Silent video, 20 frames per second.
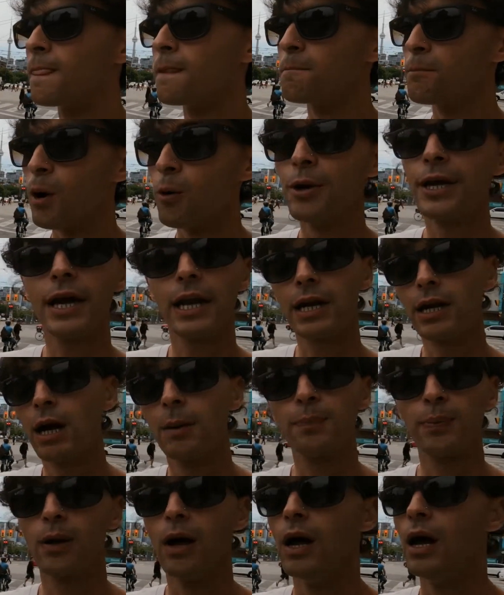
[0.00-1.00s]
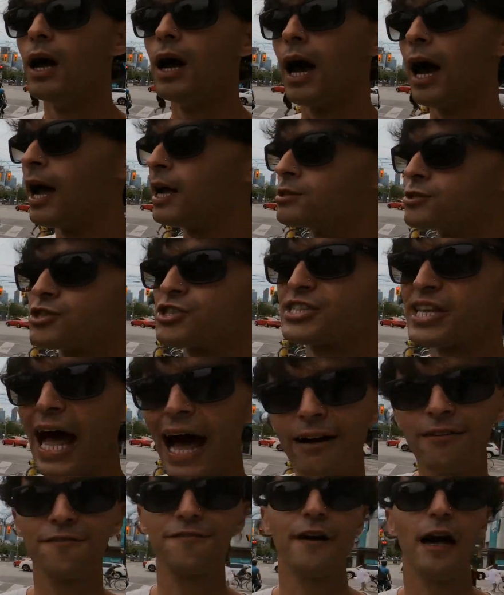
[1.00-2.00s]
But we got a couple of, and just
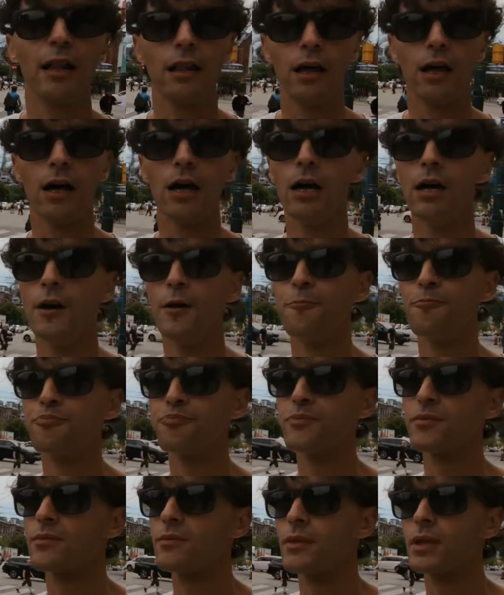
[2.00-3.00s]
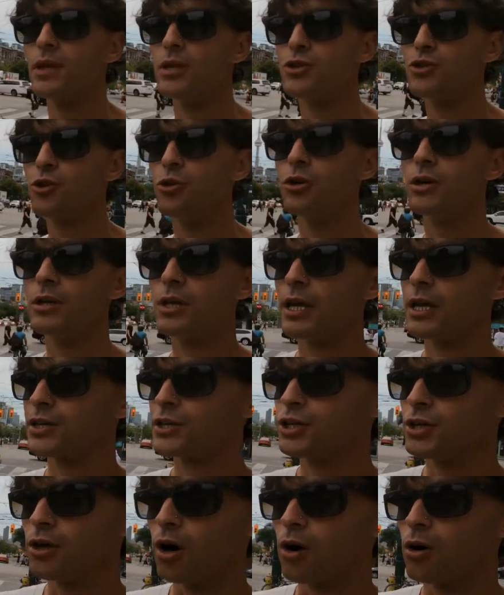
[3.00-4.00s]
that fella doing like,
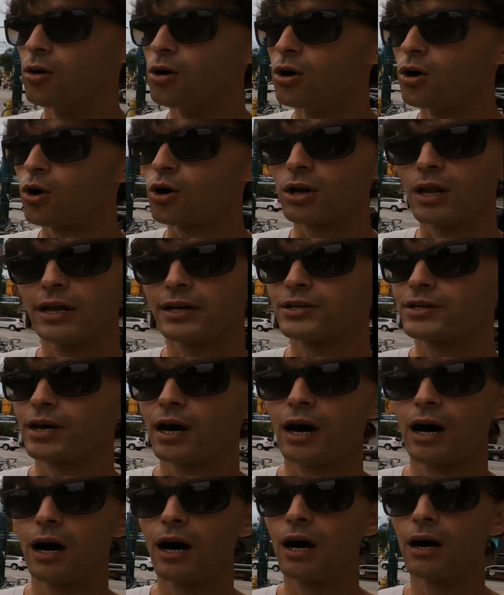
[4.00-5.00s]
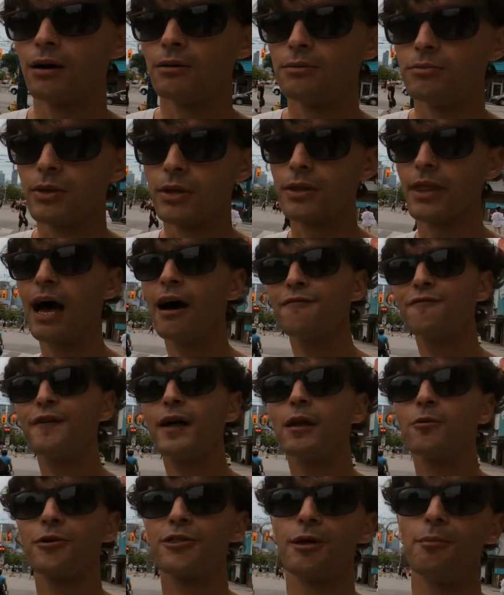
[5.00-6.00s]
you know, or like that
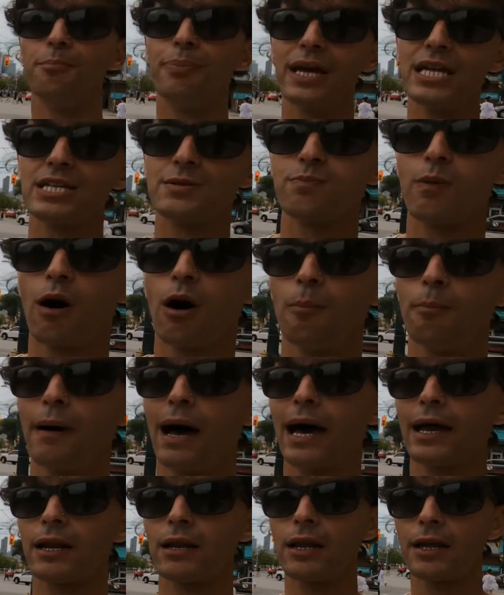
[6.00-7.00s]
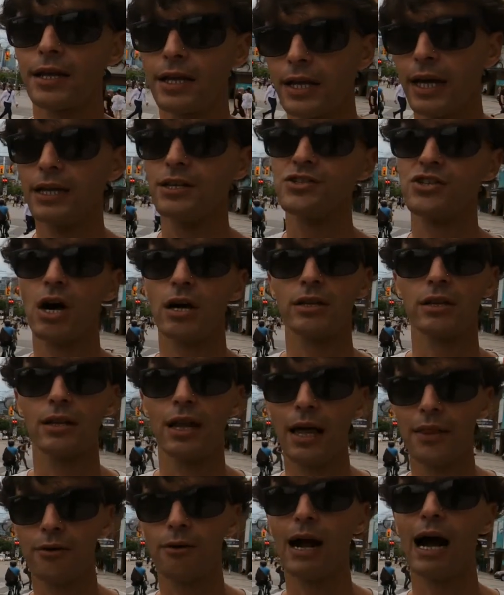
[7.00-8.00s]
fella with a baseball bat and like, again, he's got the
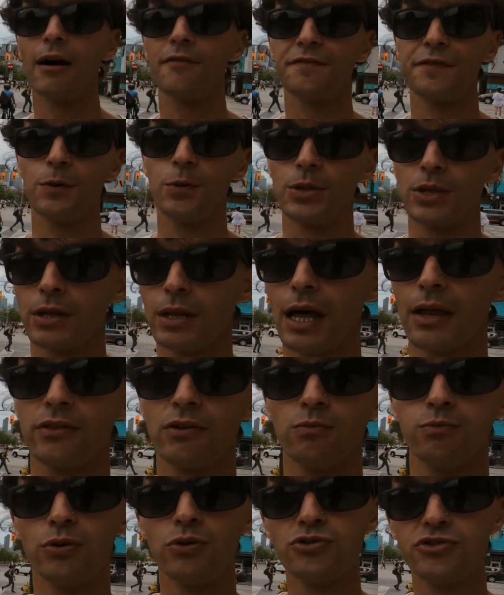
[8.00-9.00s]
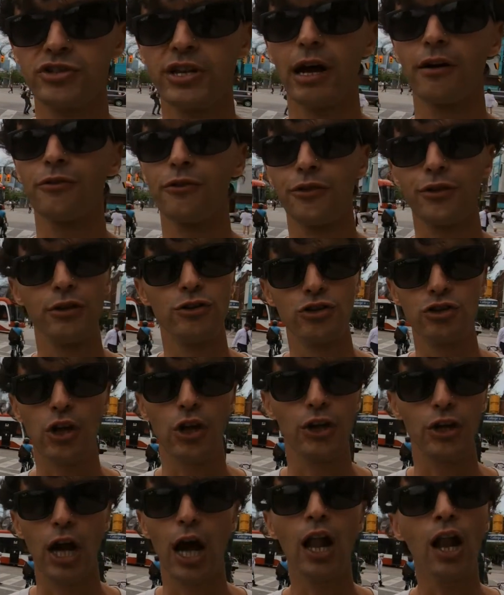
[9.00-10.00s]
leather outfit with the leather boots and everything, just
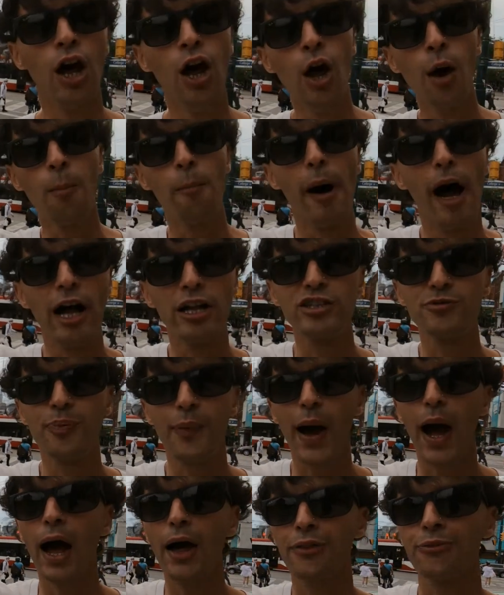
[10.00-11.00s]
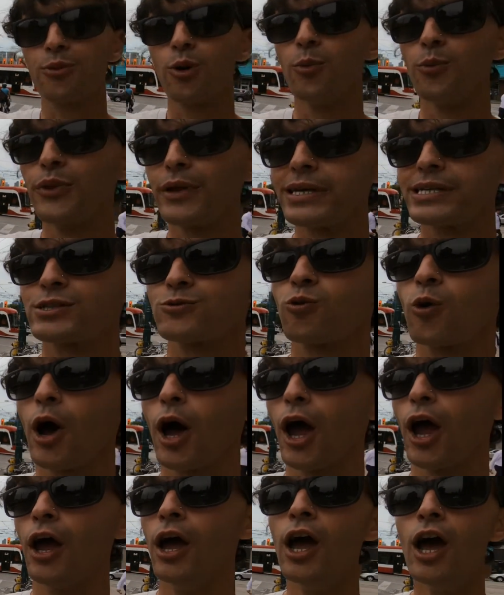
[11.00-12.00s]
like, yo, men's bathroom this
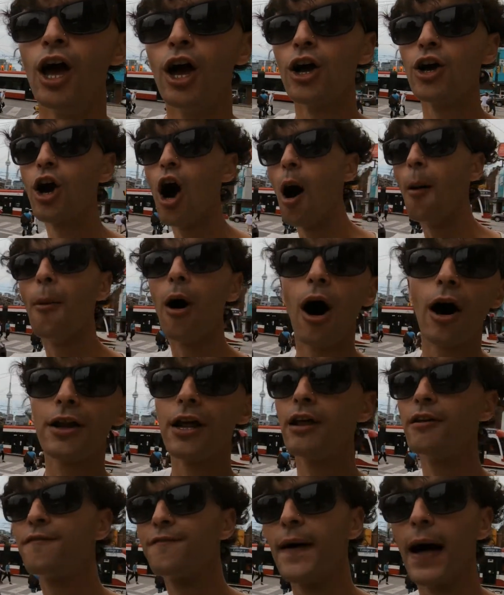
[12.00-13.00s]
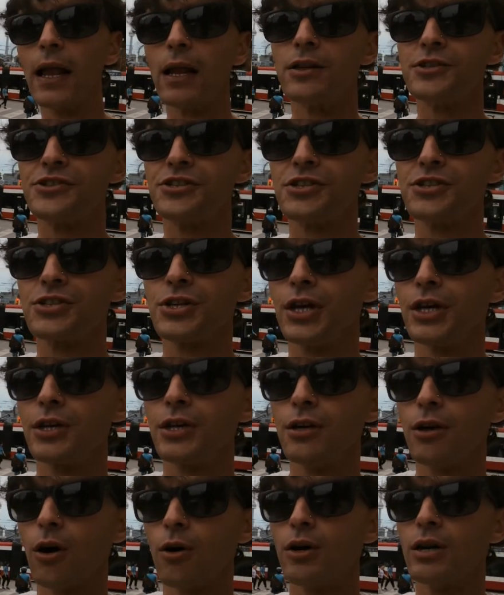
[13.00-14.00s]
way, come on in fellas, just like,
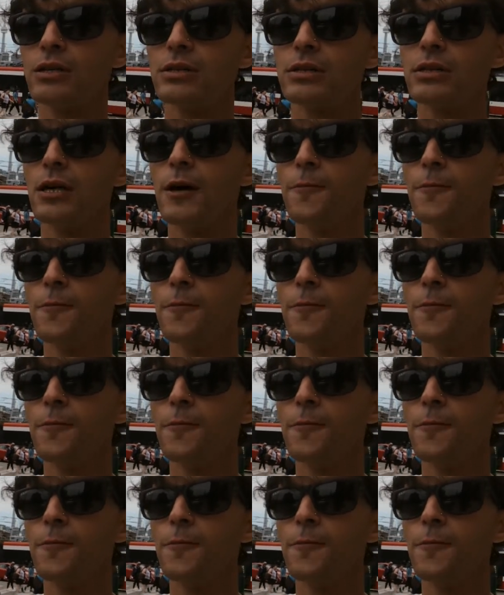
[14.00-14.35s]
you know, because